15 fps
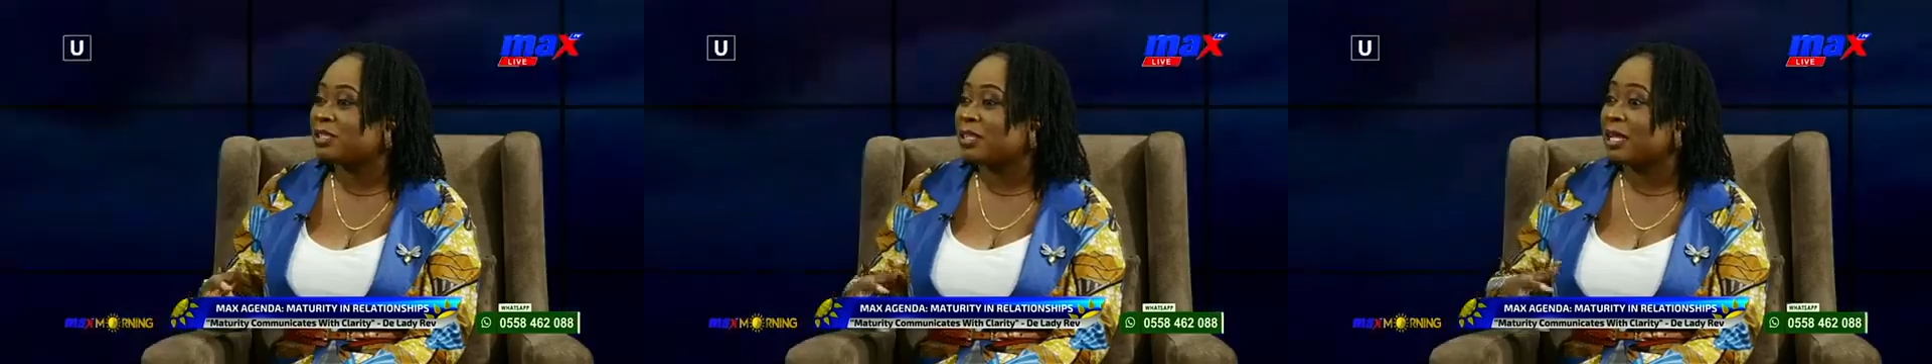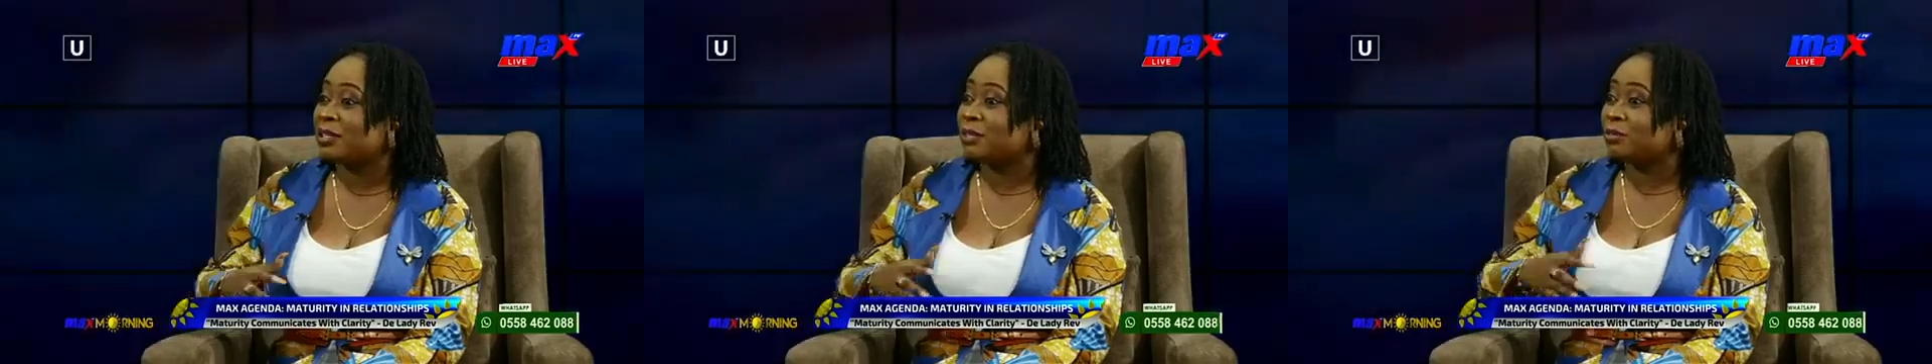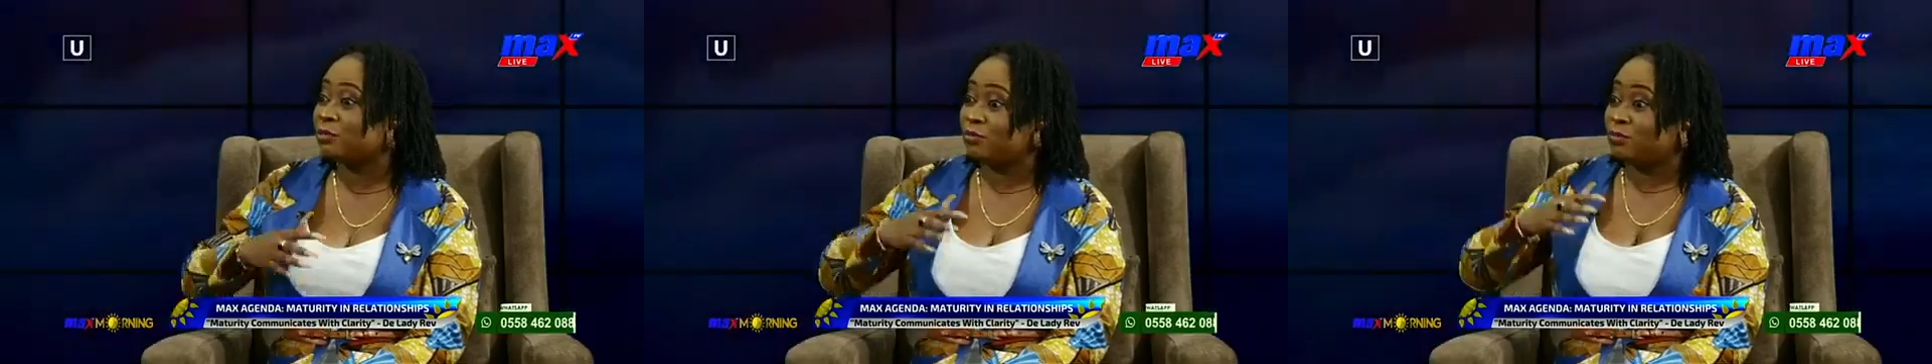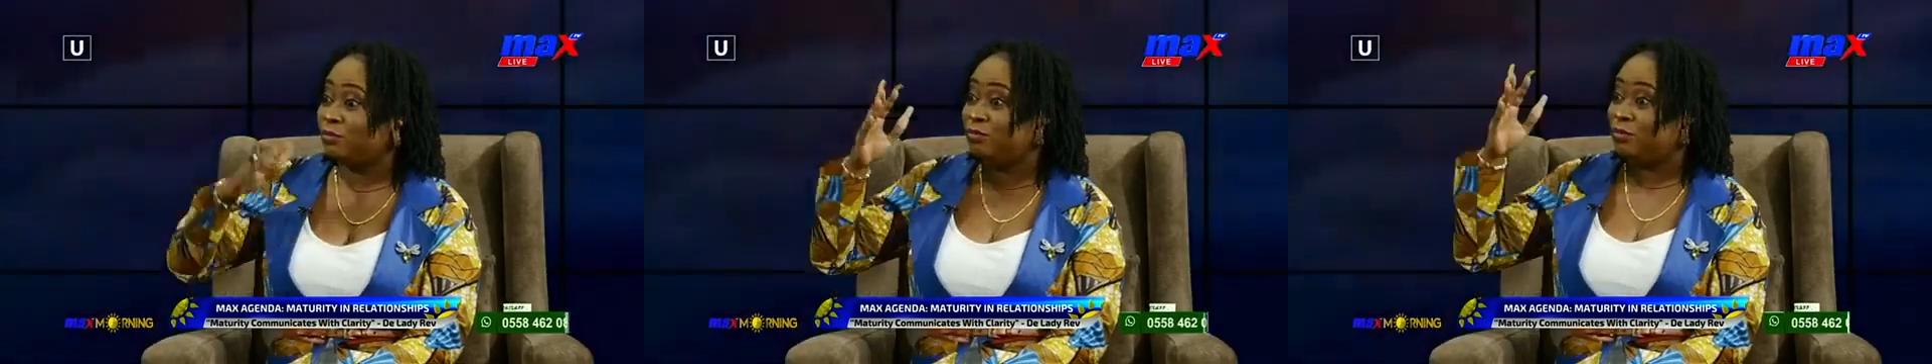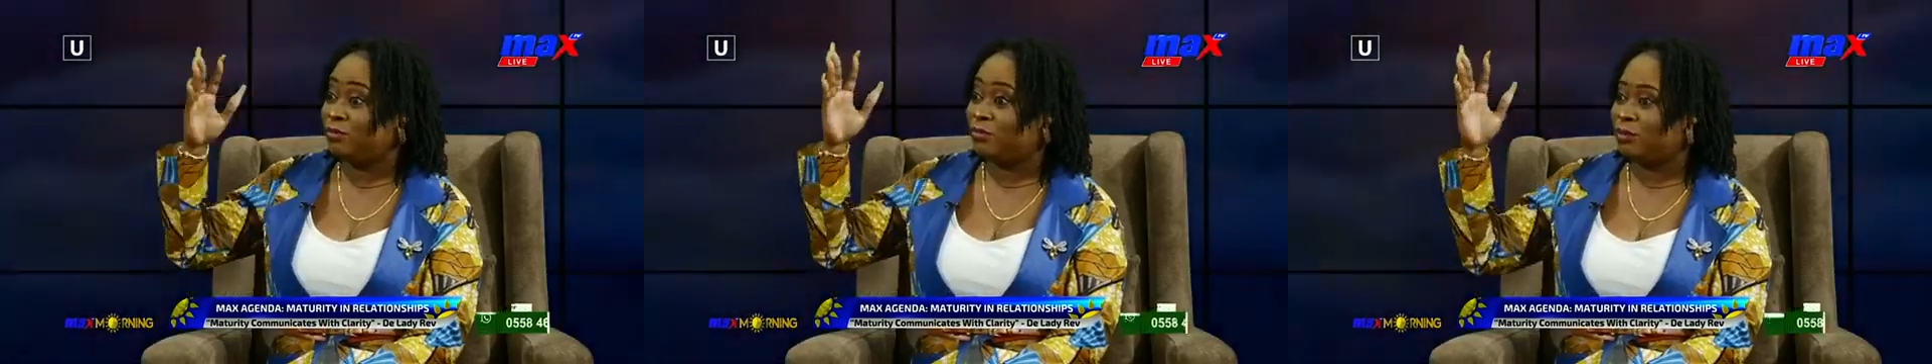like
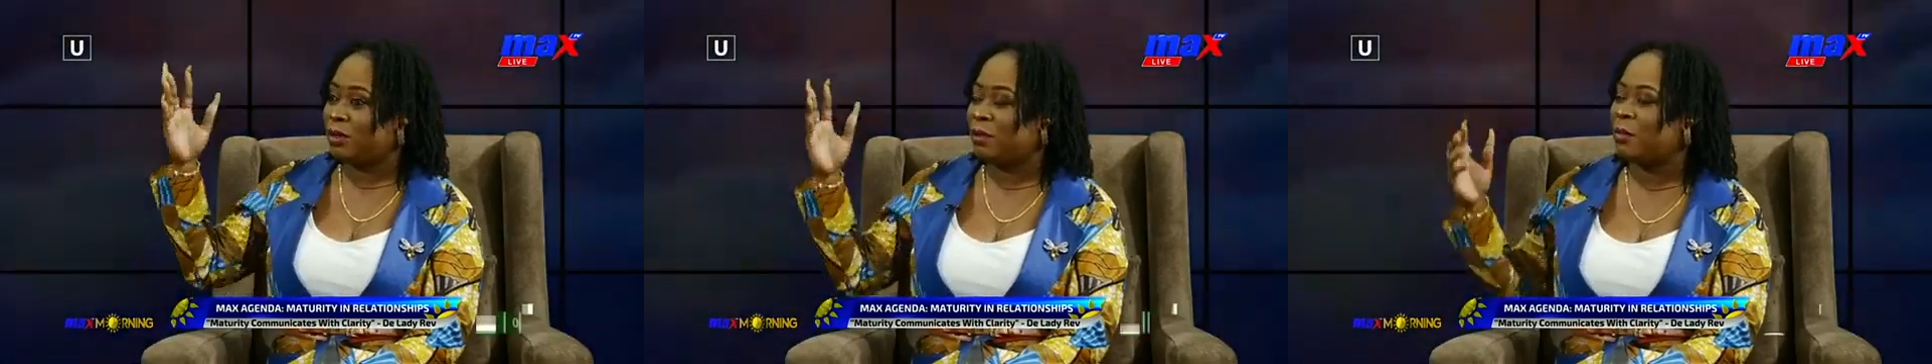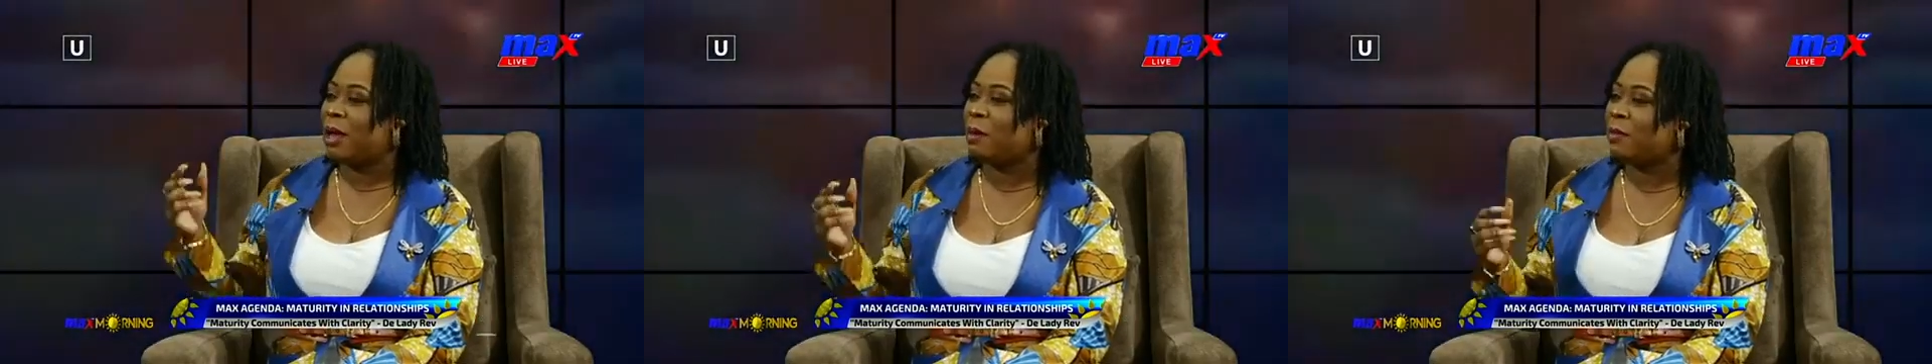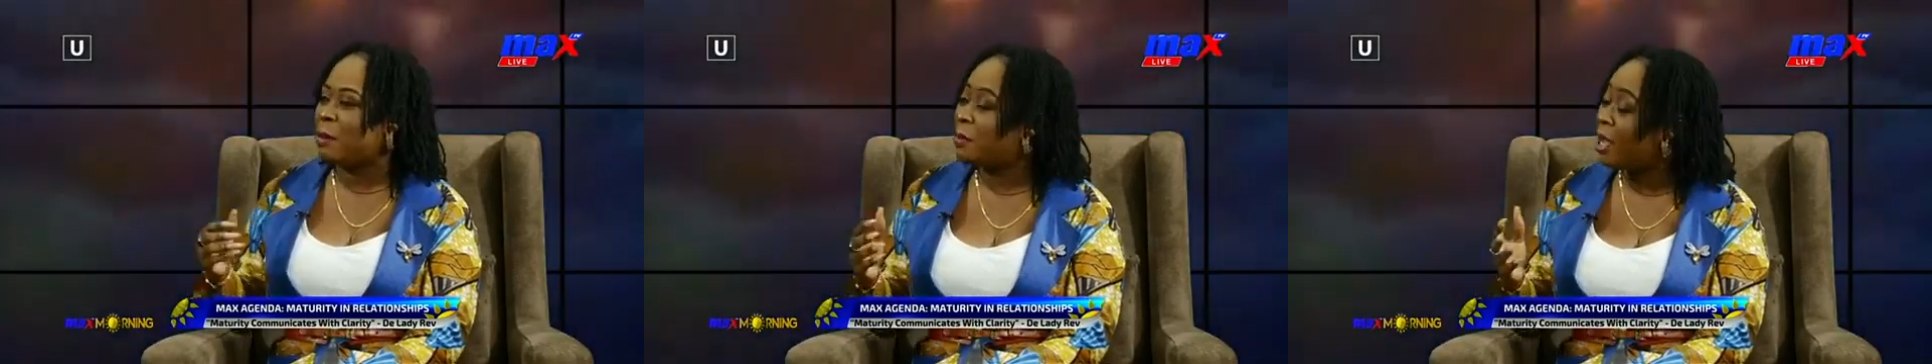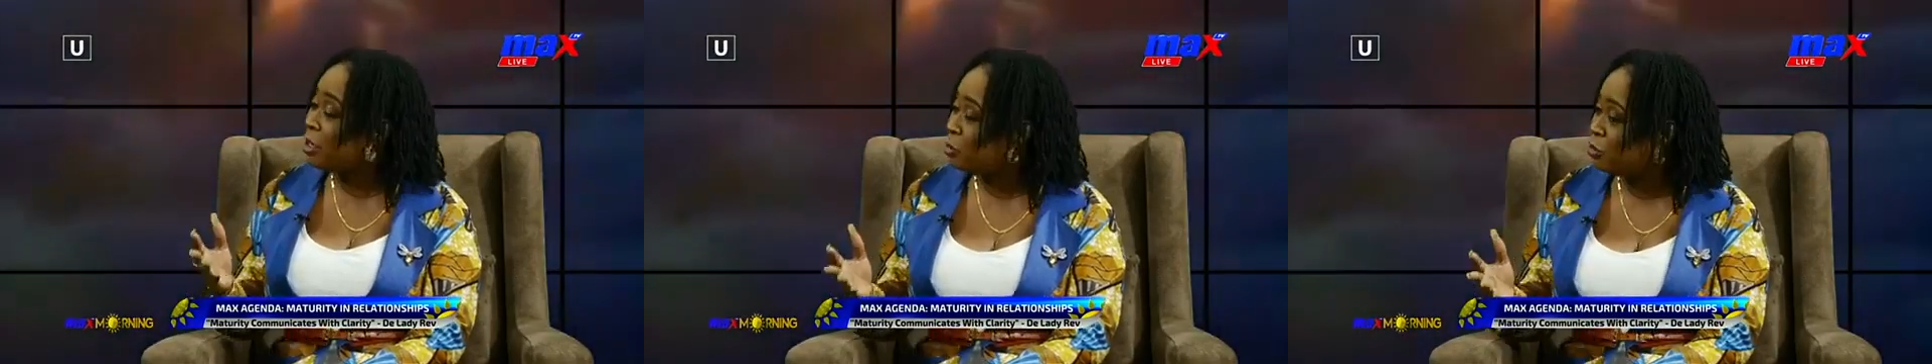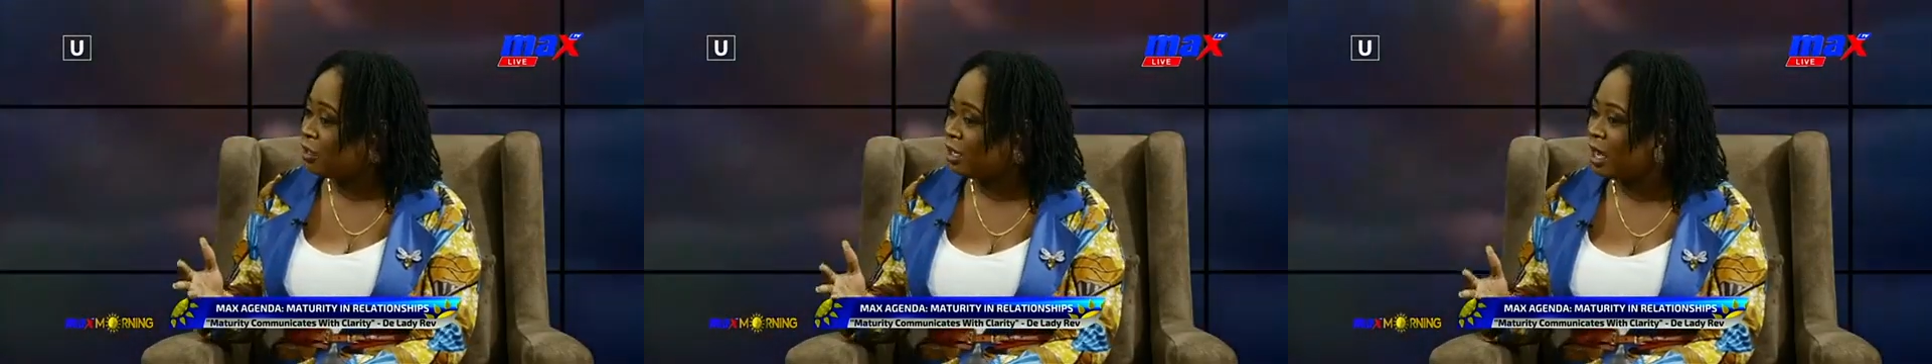I'm angry.